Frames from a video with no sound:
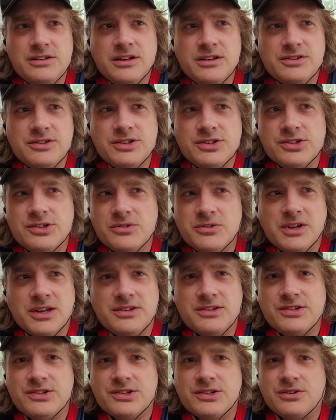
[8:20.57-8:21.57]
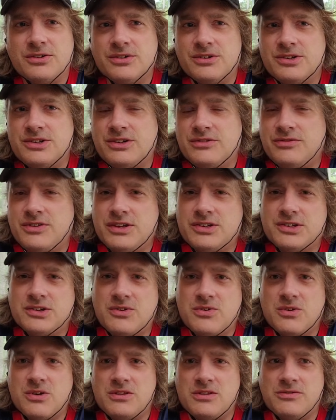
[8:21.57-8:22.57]
Just don't get discouraged if they
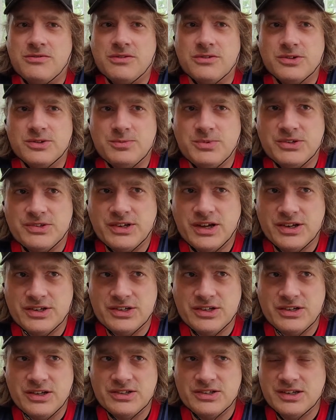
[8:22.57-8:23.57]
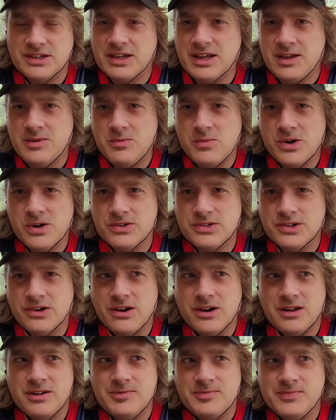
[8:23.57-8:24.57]
score on the first possession. As the game wears
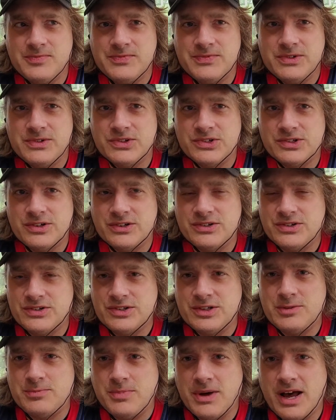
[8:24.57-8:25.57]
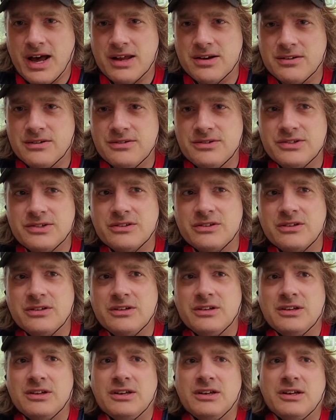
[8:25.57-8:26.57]
on, you'll start to see patterns
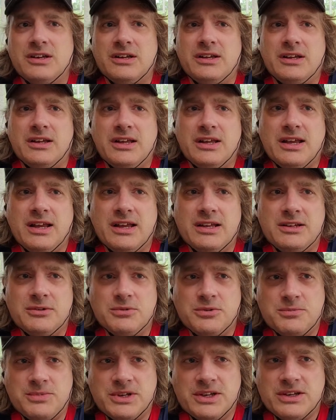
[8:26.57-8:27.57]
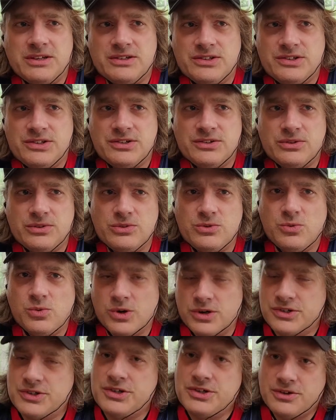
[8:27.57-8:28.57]
and it will begin to
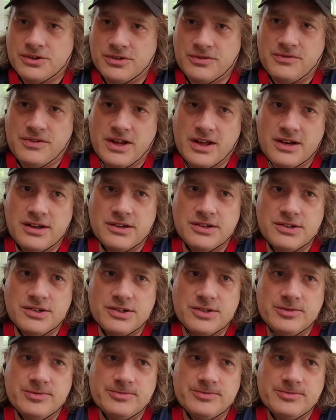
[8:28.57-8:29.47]
work to your advantage.